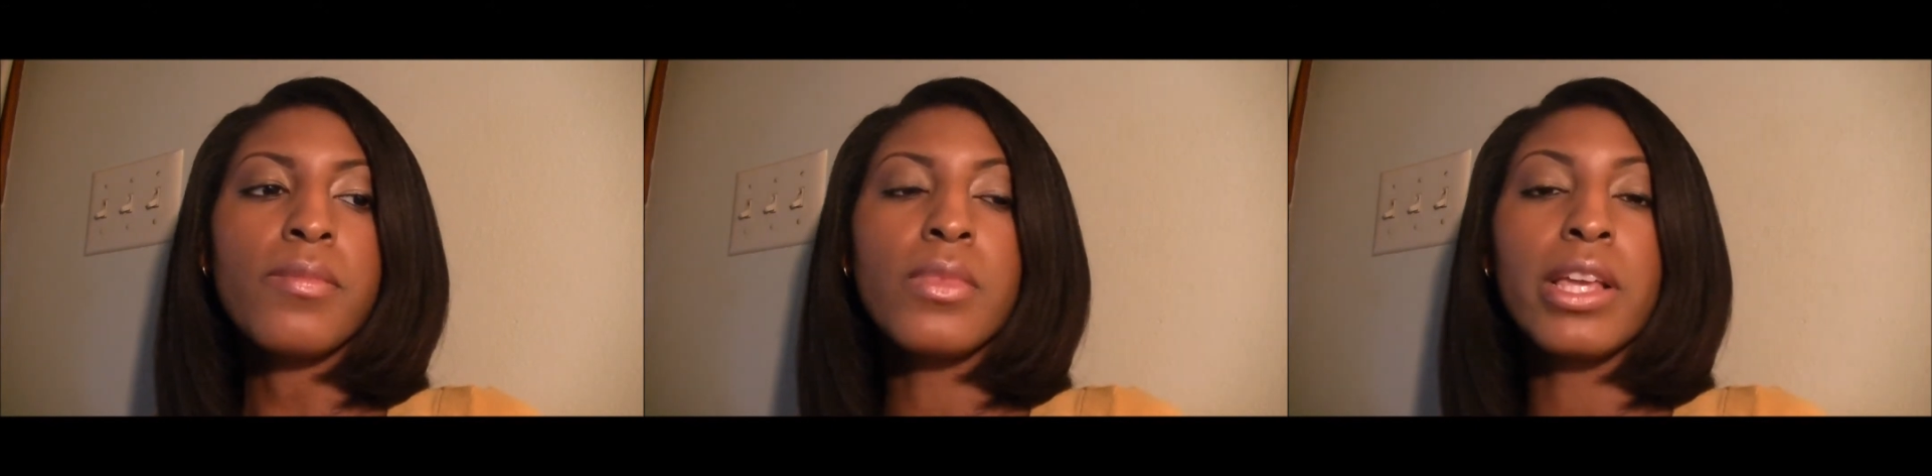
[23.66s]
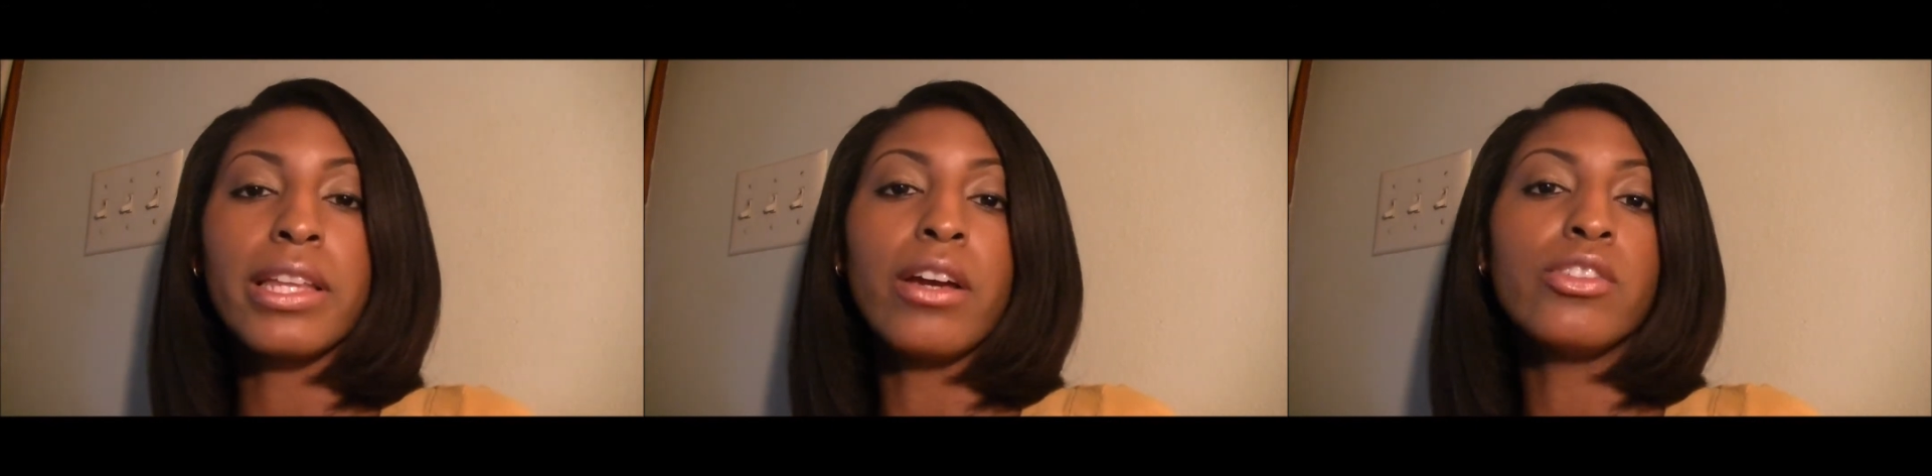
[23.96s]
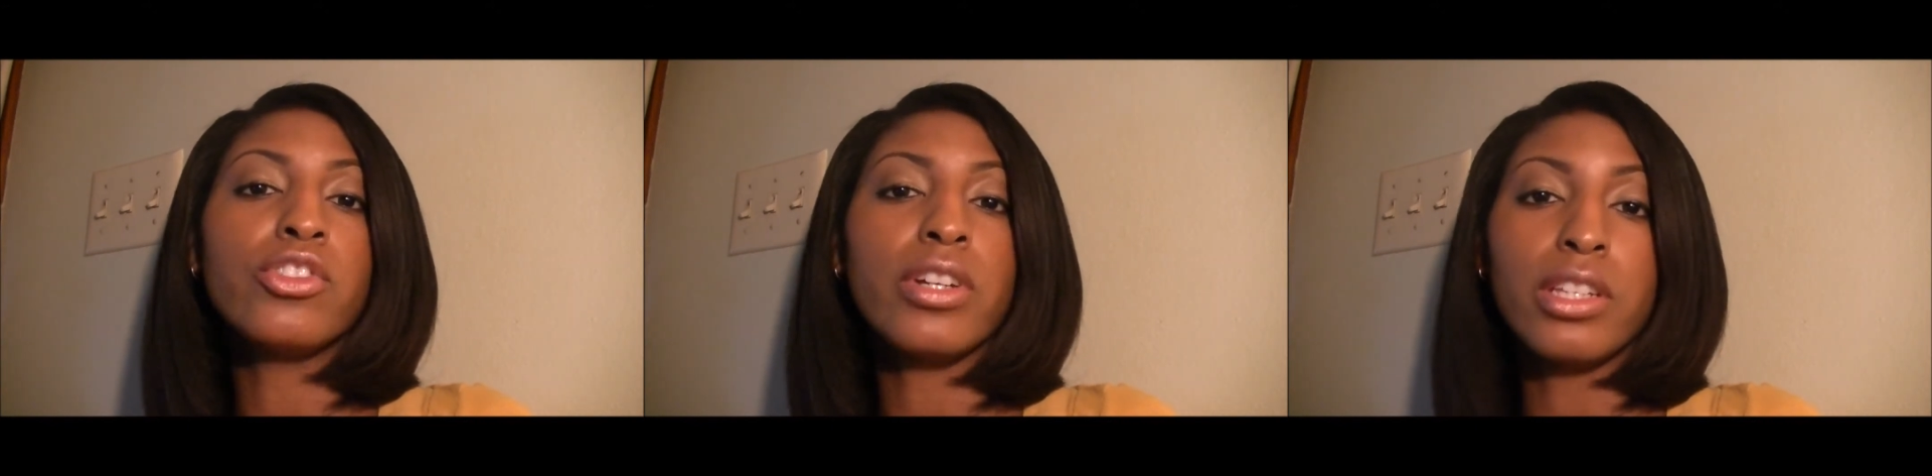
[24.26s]
And I'll
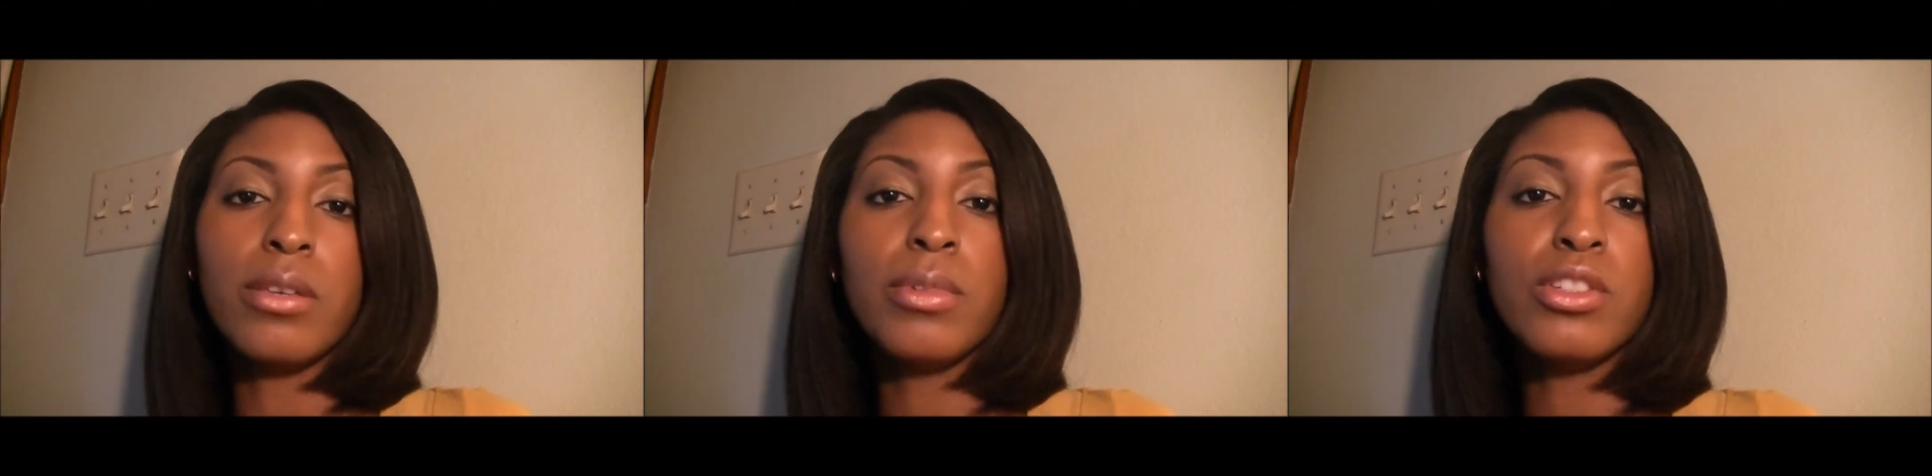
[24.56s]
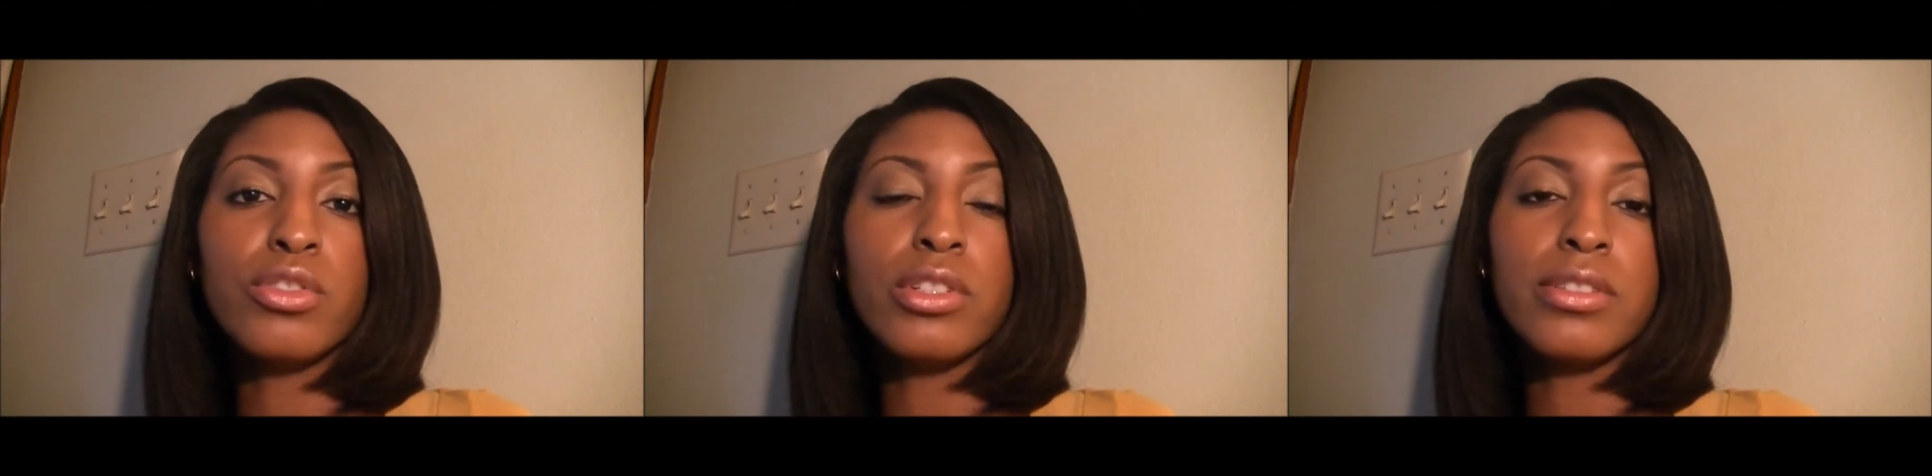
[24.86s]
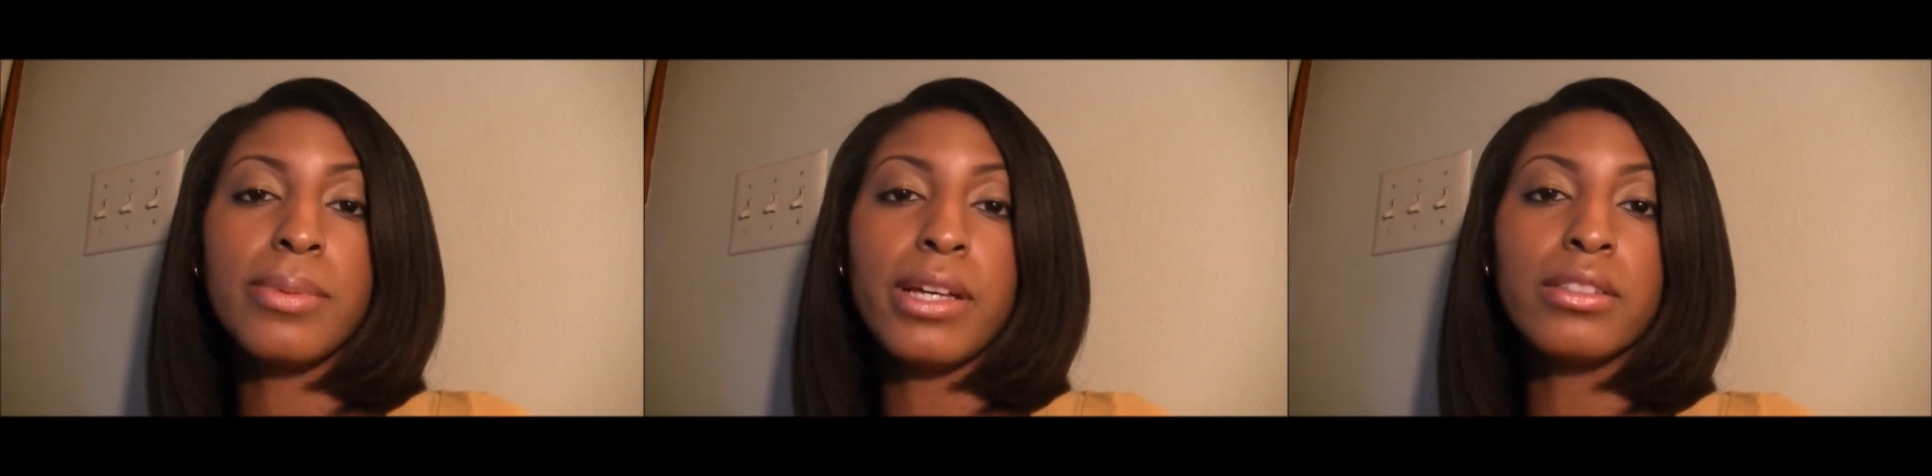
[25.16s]
try to keep it as short as
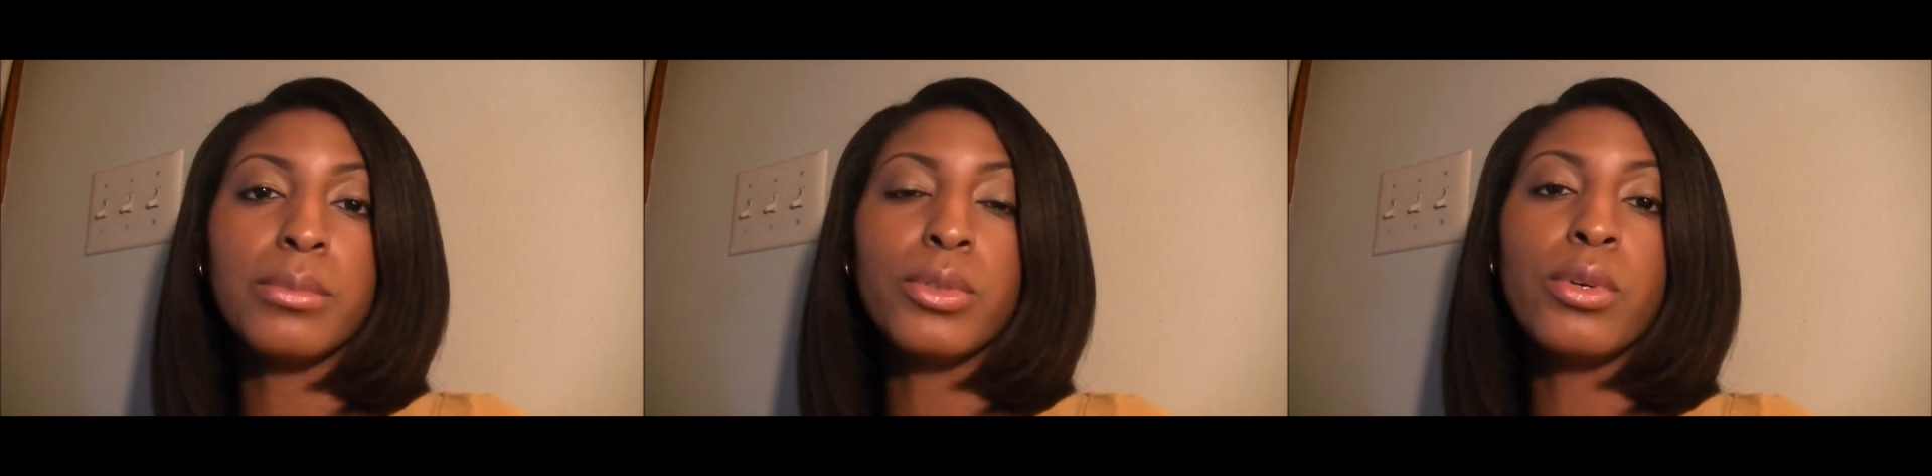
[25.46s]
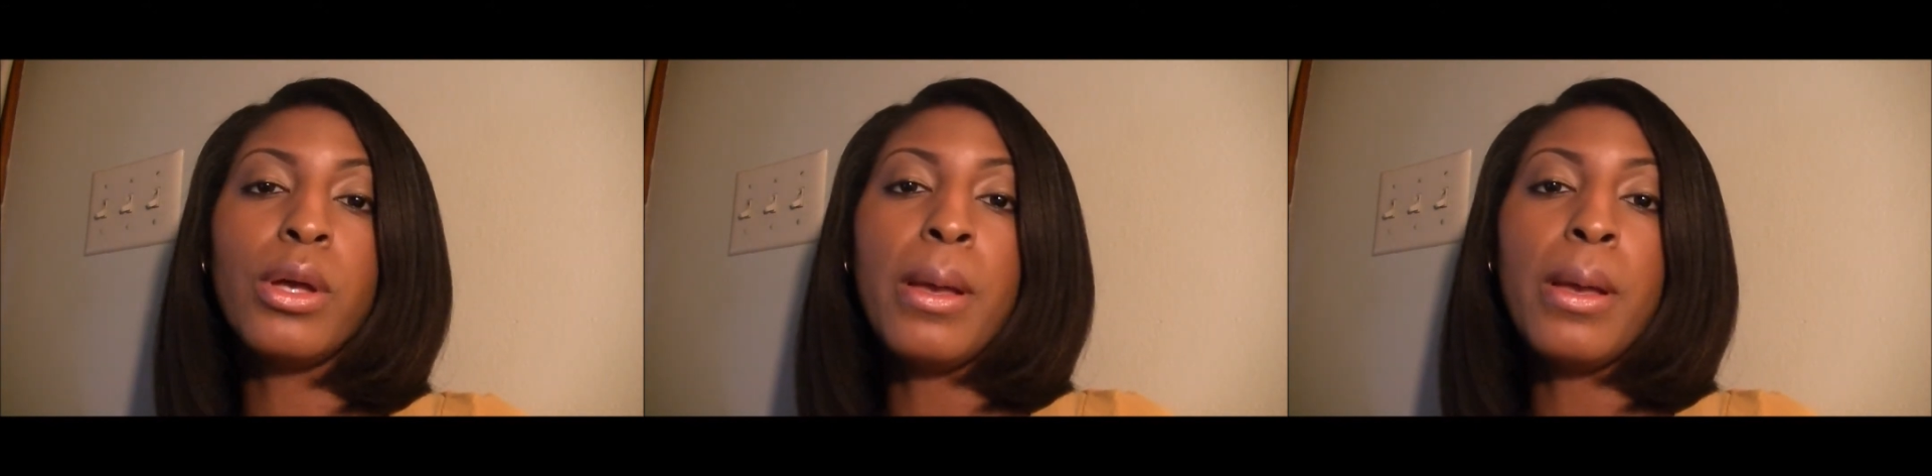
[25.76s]
possible,